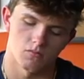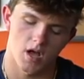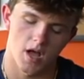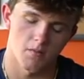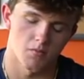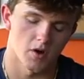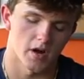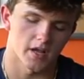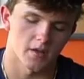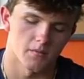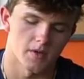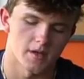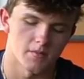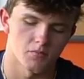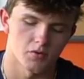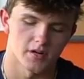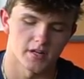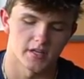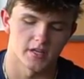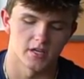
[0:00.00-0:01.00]
I break them
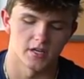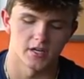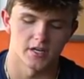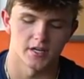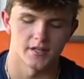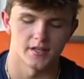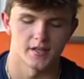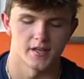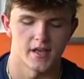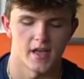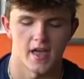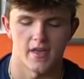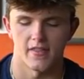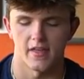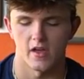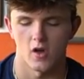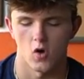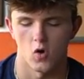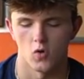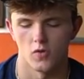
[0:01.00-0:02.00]
in pretty good and
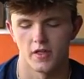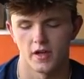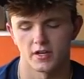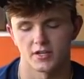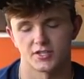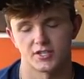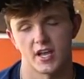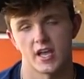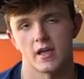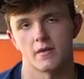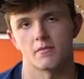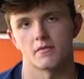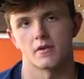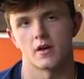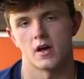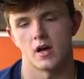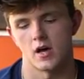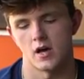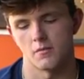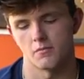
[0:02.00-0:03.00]
they hold their shape
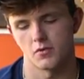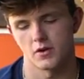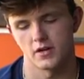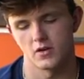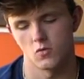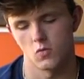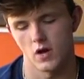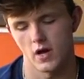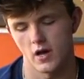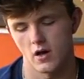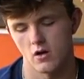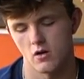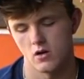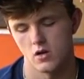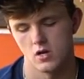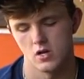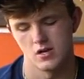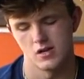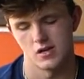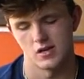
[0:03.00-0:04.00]
pretty
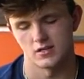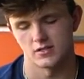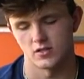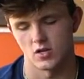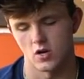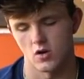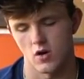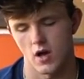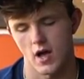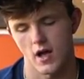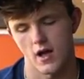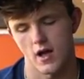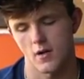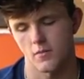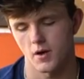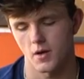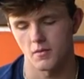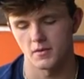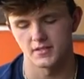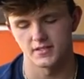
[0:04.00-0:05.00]
well. So
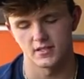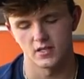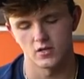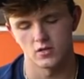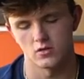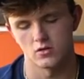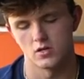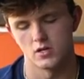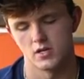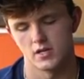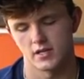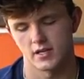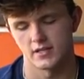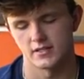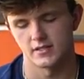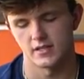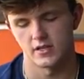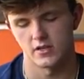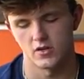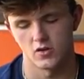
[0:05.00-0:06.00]
I'll probably still
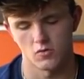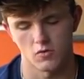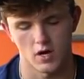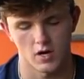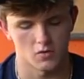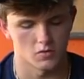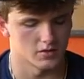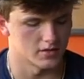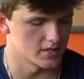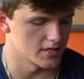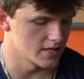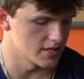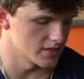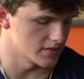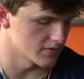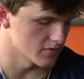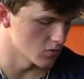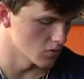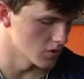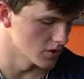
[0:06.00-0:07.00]
continue to rock with
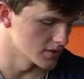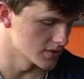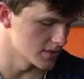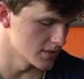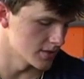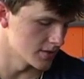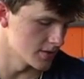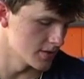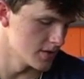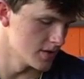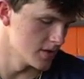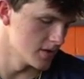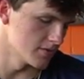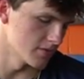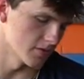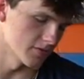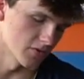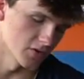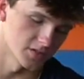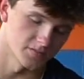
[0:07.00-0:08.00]
these for Wilson
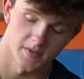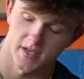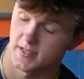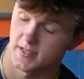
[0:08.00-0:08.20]
for first